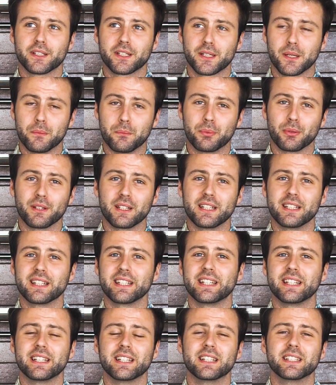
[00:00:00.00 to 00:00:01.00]

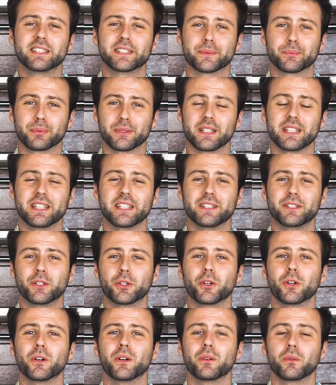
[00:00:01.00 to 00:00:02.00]
completely depleted
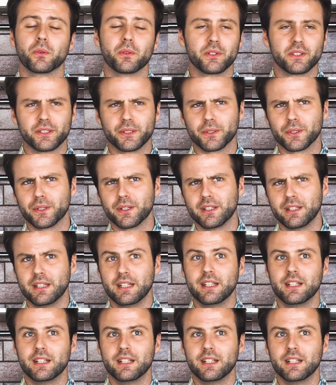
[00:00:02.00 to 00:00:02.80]
you're